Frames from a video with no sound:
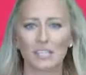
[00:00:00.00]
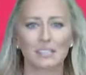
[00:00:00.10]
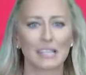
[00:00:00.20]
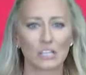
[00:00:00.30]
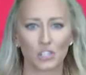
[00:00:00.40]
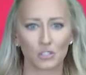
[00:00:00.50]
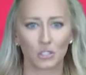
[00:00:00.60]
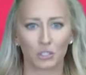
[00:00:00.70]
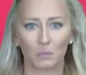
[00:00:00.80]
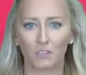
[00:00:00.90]
of these nations
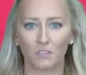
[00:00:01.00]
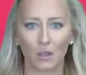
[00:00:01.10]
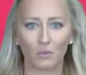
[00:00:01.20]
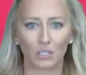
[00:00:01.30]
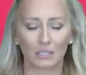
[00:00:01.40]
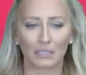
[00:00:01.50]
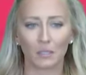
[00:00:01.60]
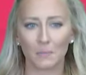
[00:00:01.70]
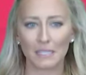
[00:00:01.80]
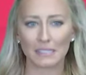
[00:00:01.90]
could be found a
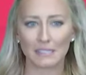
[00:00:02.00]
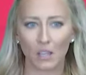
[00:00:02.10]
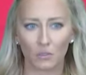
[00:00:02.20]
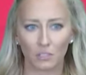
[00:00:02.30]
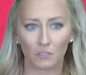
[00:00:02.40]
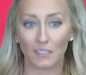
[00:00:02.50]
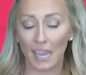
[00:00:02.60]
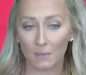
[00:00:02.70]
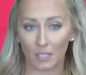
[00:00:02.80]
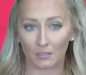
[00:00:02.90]
little bit south of
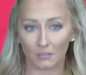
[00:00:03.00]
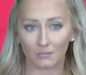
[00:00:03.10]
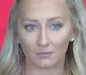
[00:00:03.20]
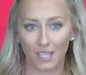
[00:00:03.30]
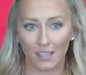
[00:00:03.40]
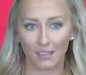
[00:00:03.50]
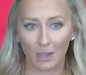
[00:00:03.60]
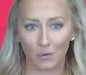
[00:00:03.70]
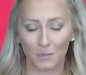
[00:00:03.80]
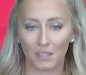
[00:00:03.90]
Gabon?
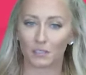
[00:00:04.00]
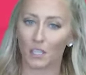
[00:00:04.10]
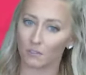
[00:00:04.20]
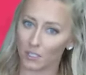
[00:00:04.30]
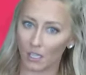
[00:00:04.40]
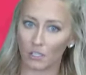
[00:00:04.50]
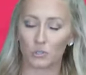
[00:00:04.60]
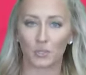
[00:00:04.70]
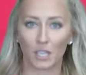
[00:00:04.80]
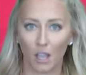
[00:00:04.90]
That would be the lovely
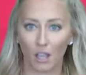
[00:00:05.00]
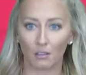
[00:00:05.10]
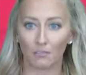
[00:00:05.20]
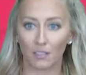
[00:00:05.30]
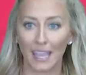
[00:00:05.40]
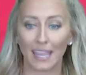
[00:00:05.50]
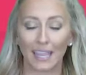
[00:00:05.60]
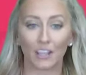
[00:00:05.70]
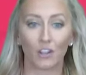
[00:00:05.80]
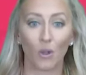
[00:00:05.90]
country of
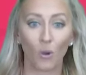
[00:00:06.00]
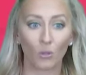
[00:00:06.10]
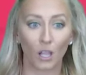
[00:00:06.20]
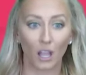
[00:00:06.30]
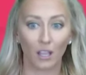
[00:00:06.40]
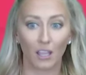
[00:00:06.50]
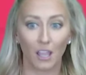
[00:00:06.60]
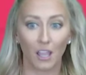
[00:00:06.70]
Angola.